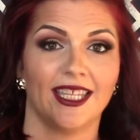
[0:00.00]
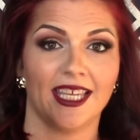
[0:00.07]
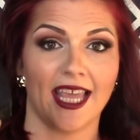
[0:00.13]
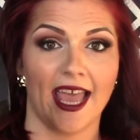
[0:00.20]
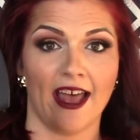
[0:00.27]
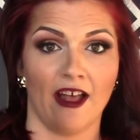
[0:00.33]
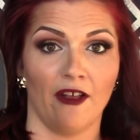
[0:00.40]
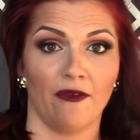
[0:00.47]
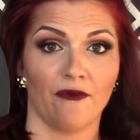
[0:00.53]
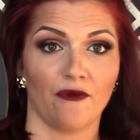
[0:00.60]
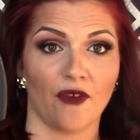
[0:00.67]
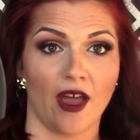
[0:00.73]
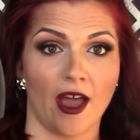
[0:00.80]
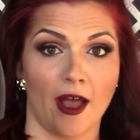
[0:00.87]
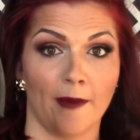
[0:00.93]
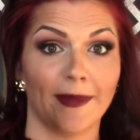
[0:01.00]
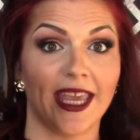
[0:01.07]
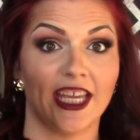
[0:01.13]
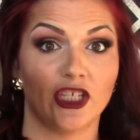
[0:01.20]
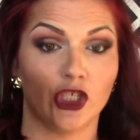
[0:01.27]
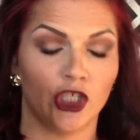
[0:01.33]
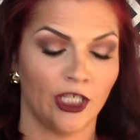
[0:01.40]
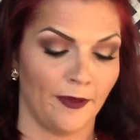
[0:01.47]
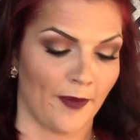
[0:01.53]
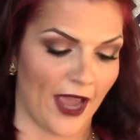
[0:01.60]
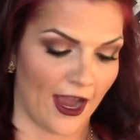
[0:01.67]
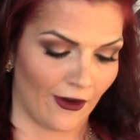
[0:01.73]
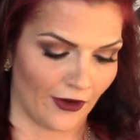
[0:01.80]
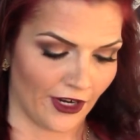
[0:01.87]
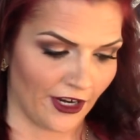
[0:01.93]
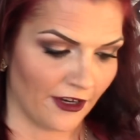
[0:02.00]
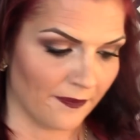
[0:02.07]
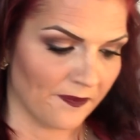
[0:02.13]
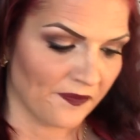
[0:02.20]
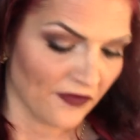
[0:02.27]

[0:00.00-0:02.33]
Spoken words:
the E.L.F. HD powder.